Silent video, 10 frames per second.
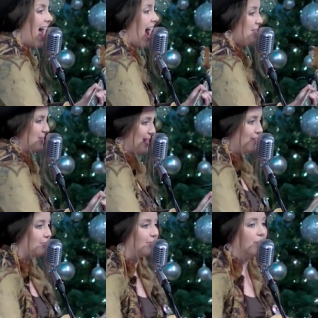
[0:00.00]
I've been
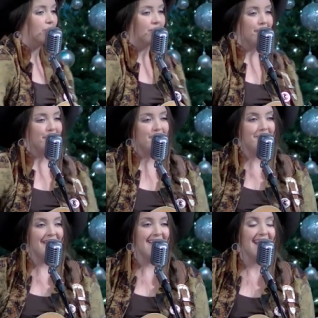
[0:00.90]
everywhere,
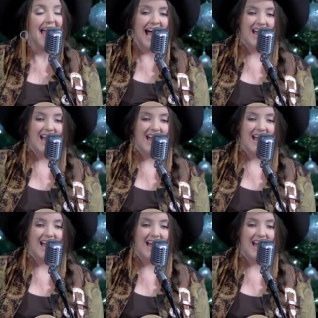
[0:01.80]
man.